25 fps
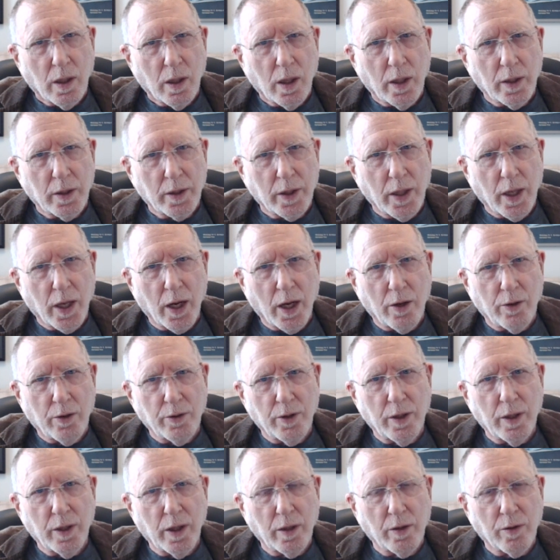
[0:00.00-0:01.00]
And
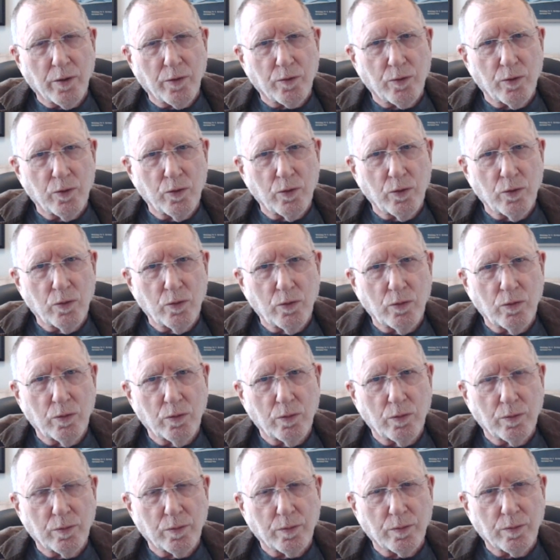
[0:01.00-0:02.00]
carrying through
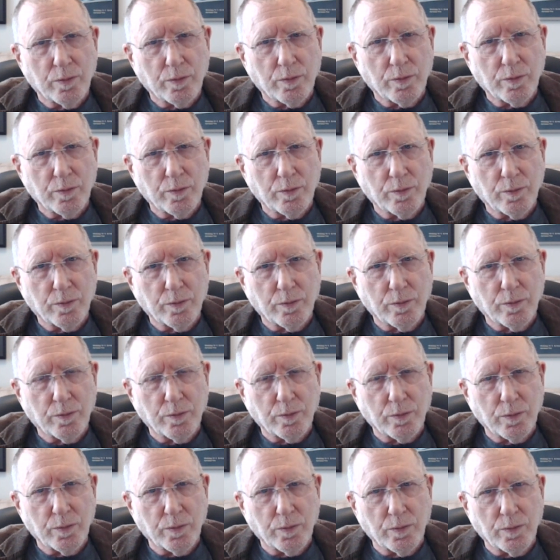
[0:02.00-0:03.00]

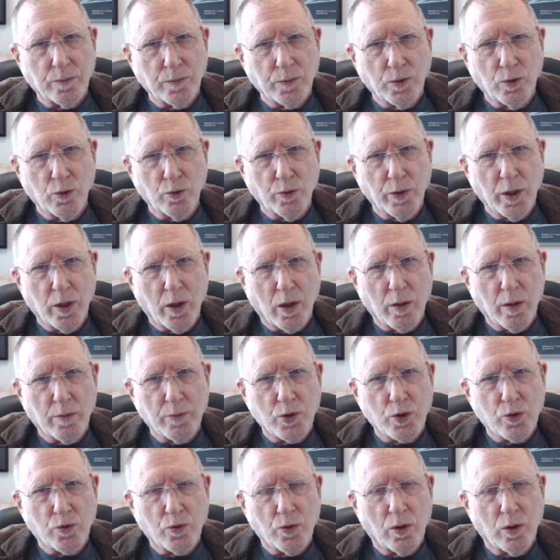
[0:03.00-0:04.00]
Louis
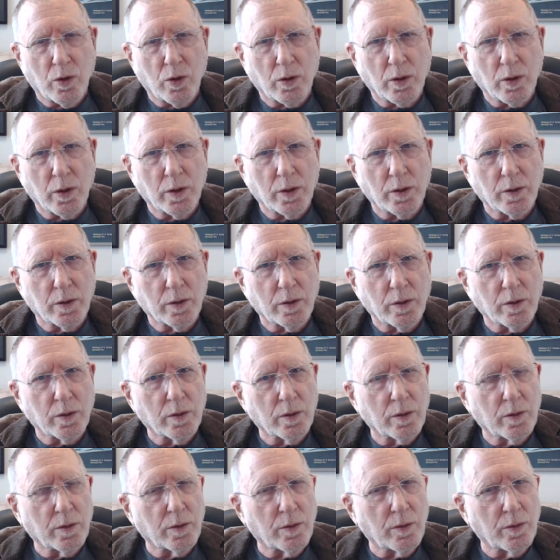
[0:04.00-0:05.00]
Armstrong
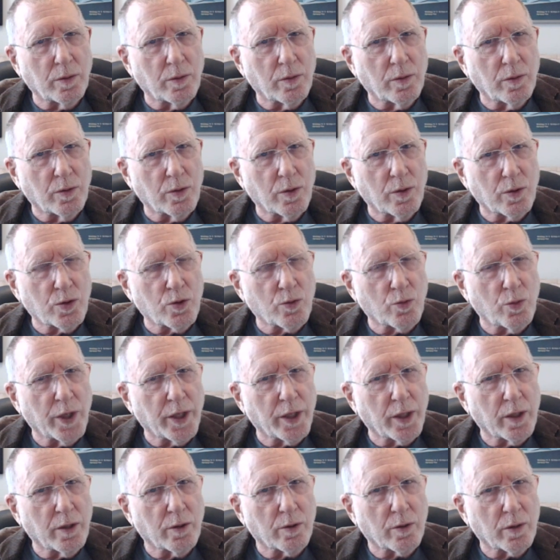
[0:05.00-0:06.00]
and the
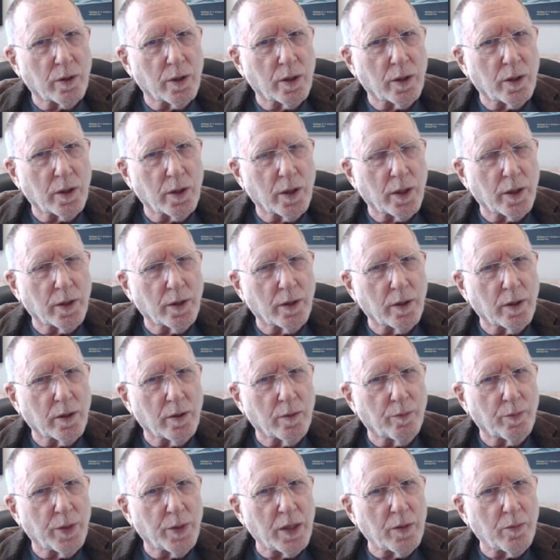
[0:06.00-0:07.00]
swing era and the
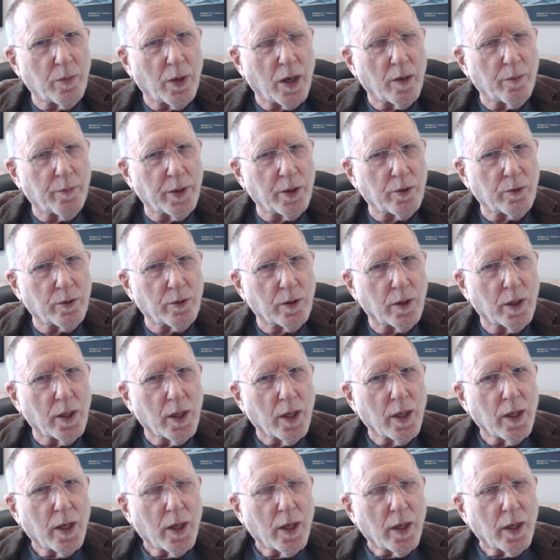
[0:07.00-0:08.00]
bebop era.
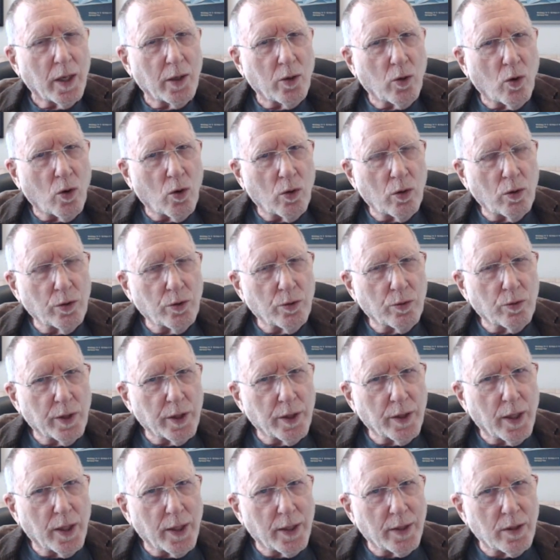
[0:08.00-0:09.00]
And all during
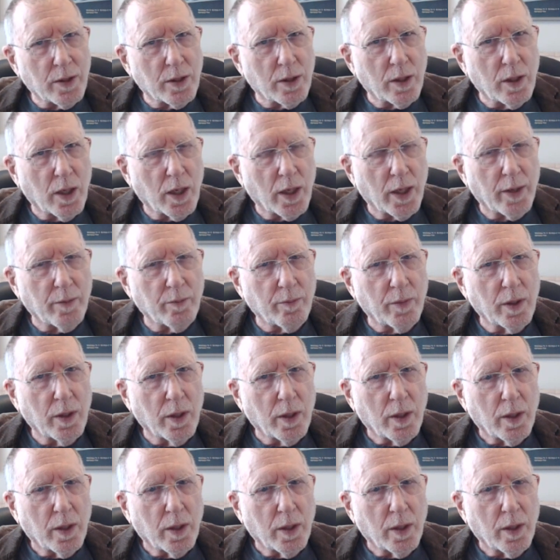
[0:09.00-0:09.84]
that time,